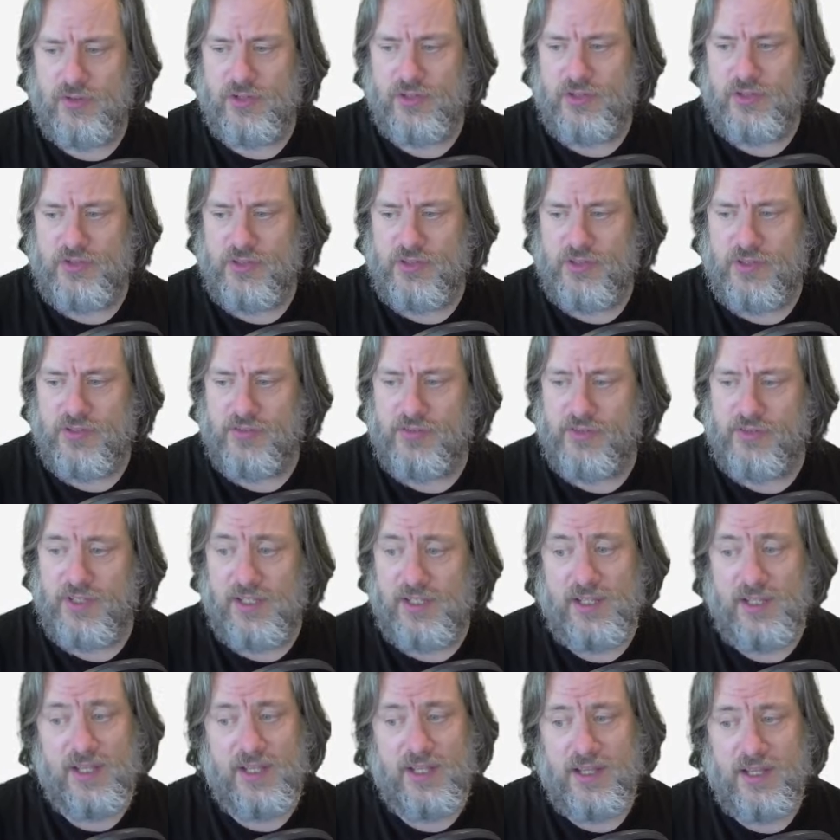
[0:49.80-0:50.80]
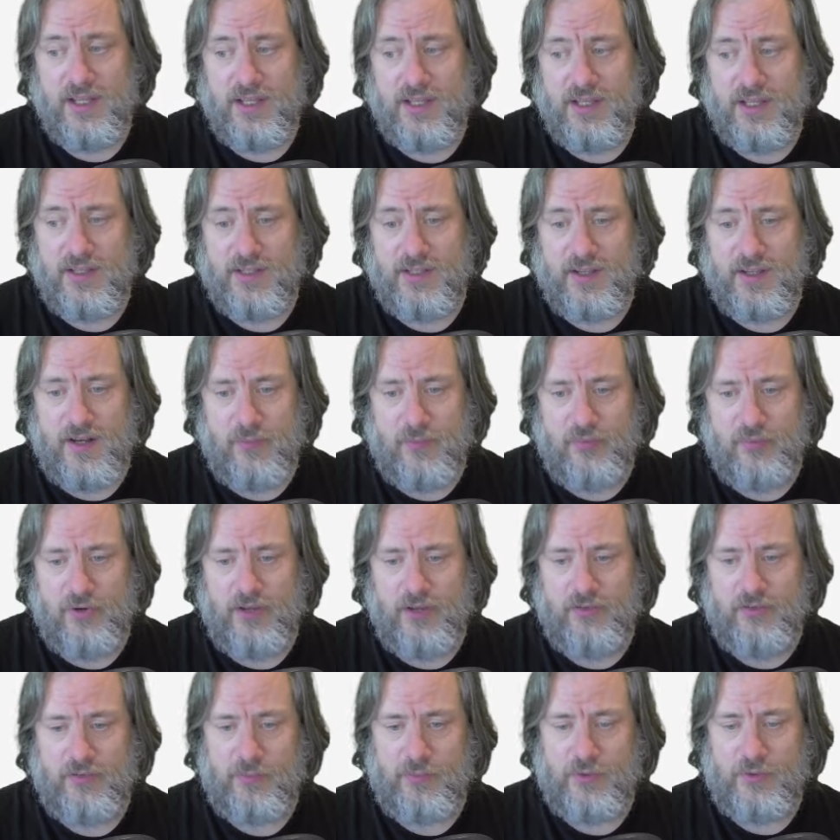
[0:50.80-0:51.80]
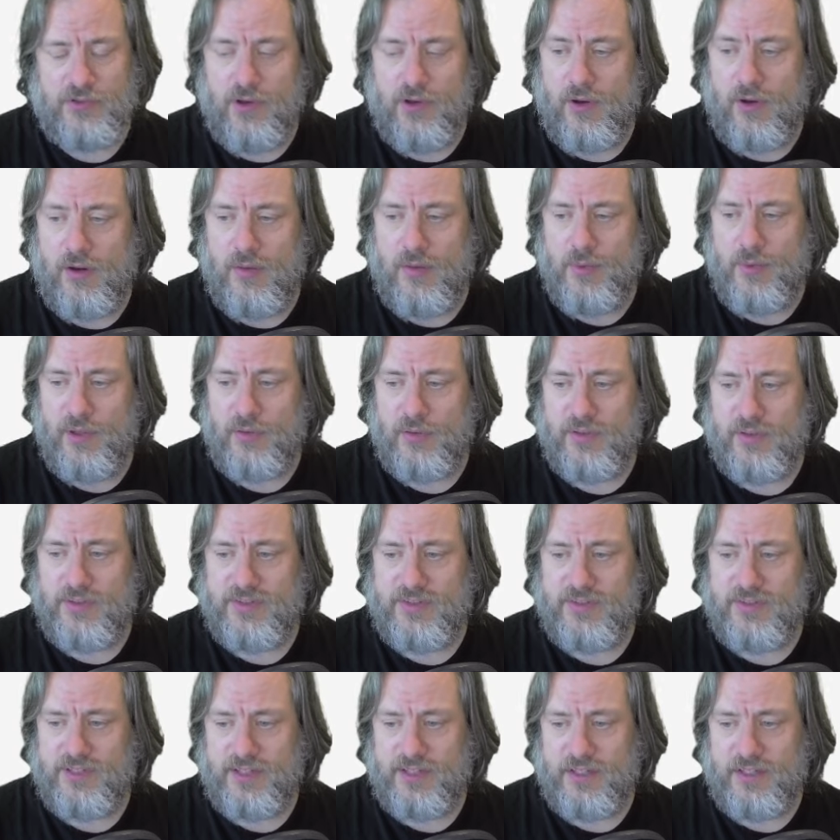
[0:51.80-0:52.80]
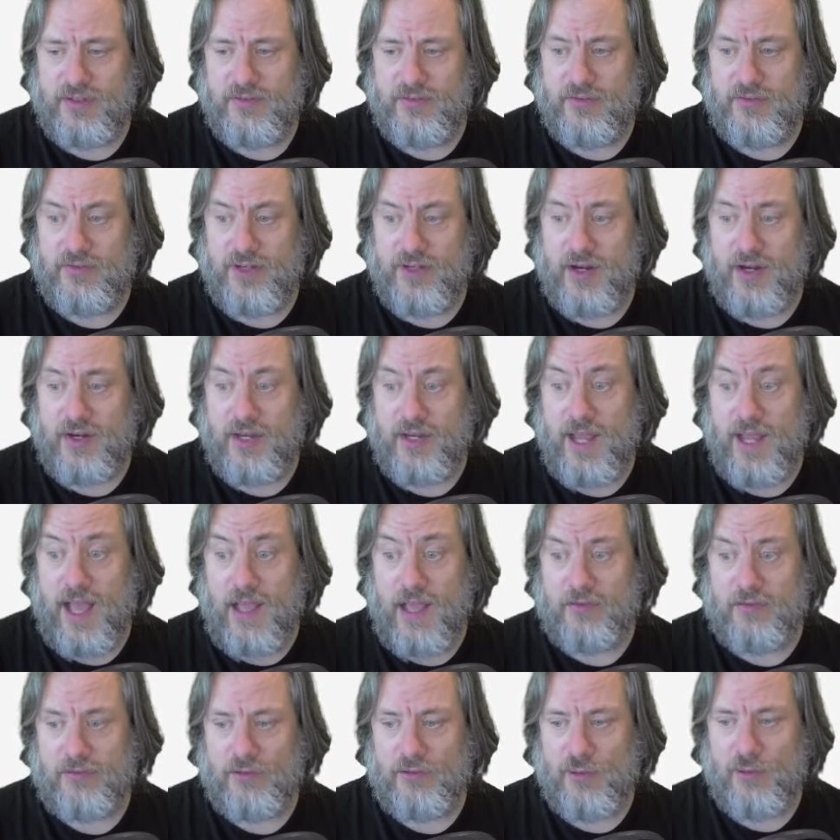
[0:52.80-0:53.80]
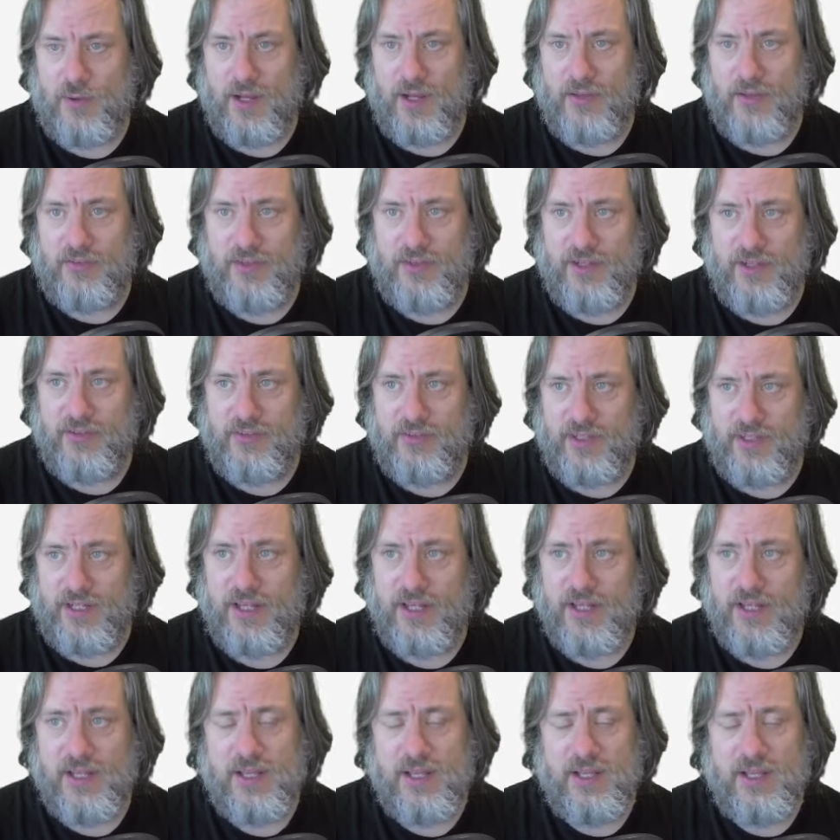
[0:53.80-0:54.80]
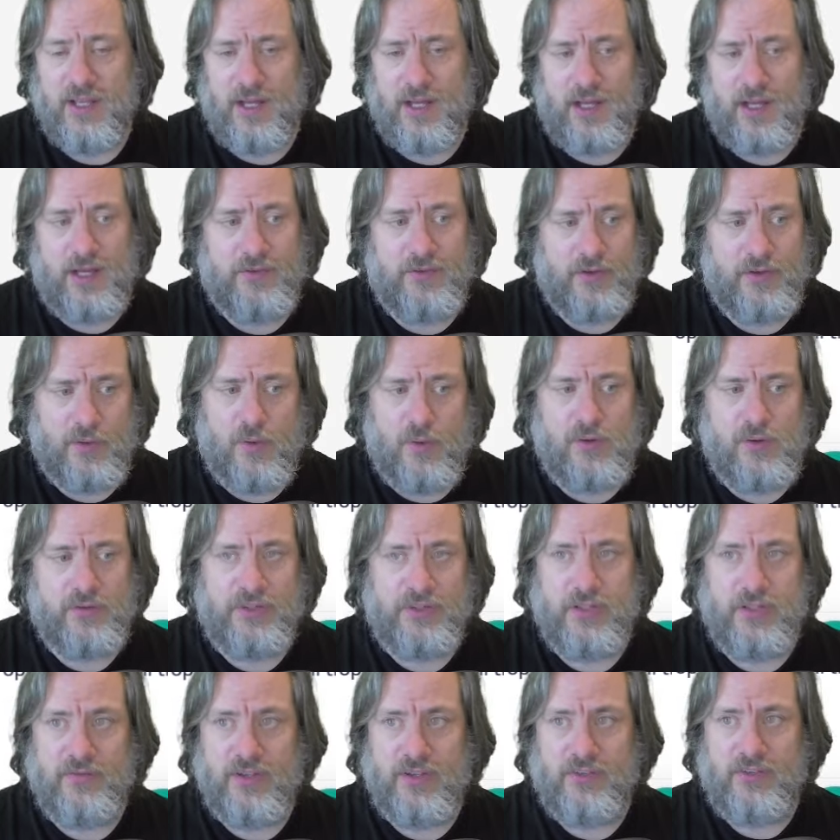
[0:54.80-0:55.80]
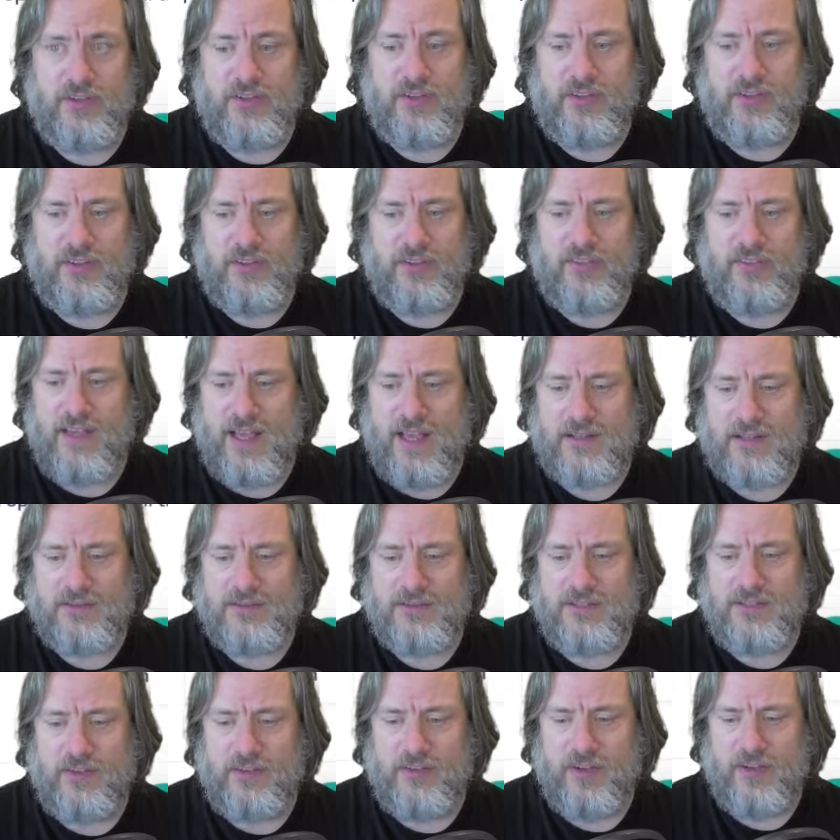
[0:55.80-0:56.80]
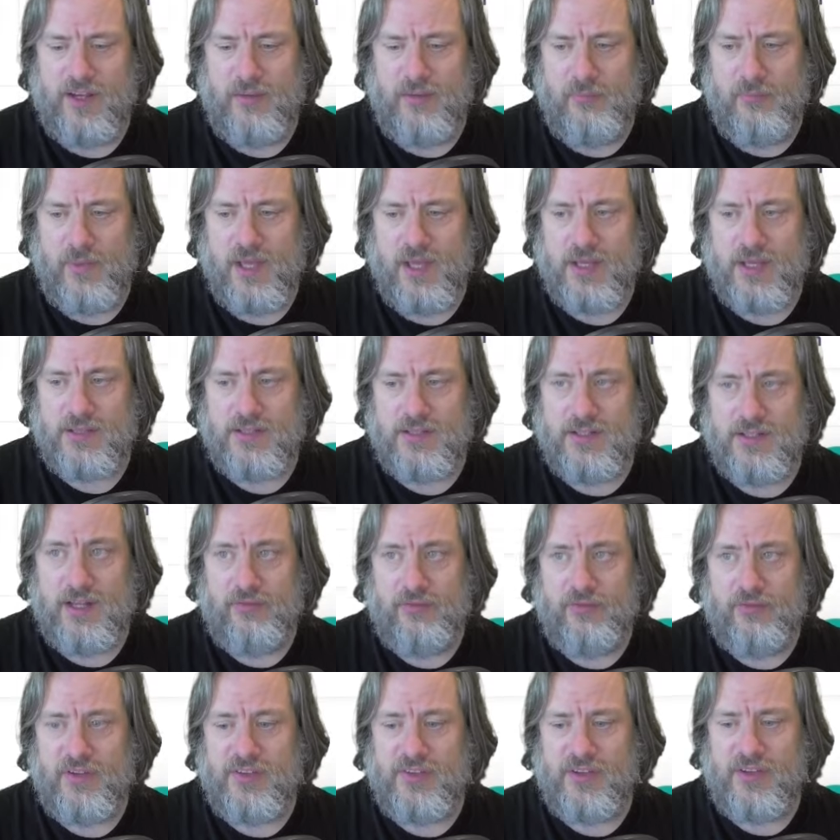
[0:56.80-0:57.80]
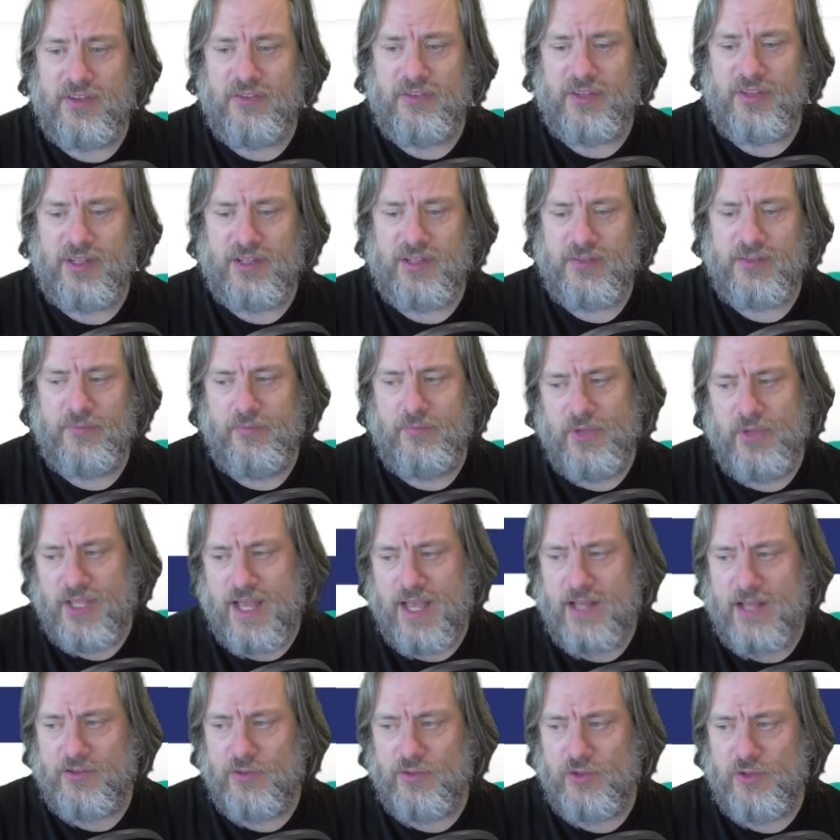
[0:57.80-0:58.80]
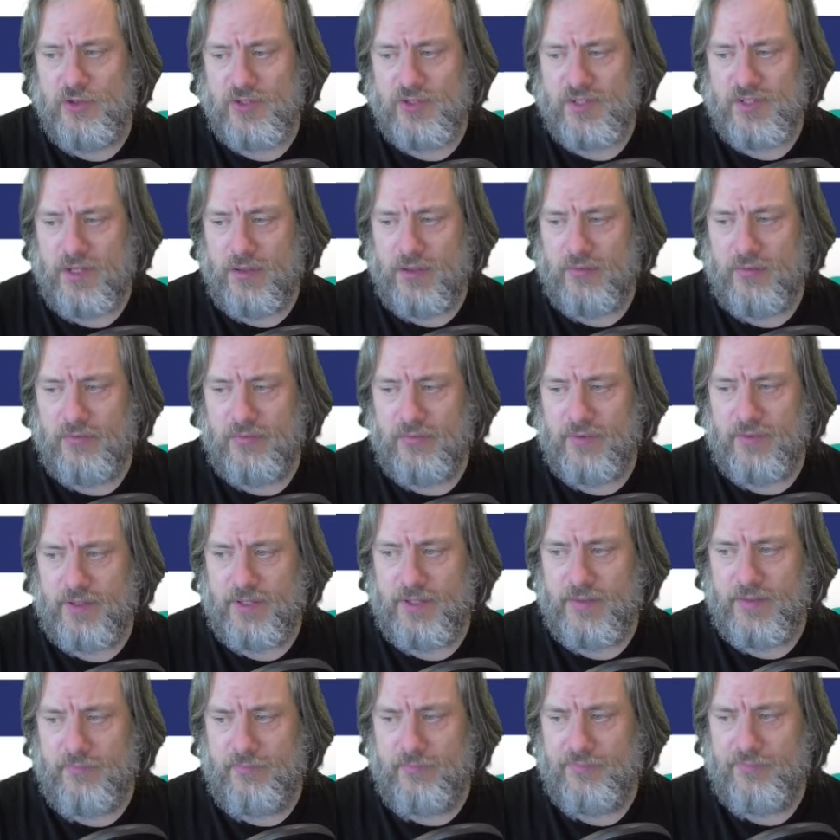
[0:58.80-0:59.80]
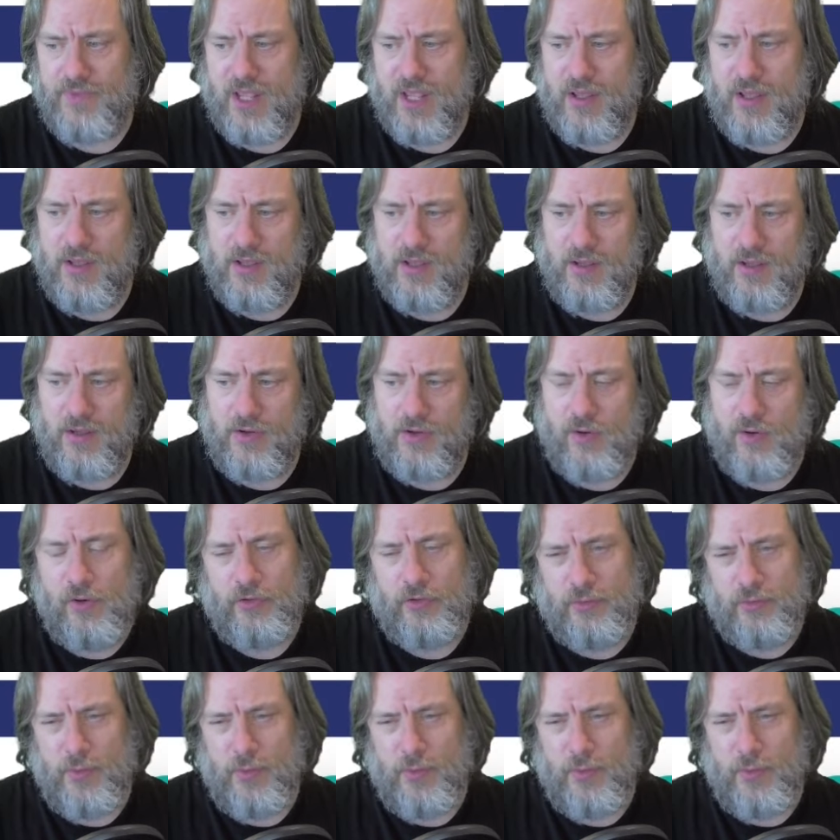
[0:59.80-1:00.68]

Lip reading: you can see the kind of prices we're talking about, starting as low as they say. The quality of this is exactly the same. The difference is that you can do it yourself. It cost about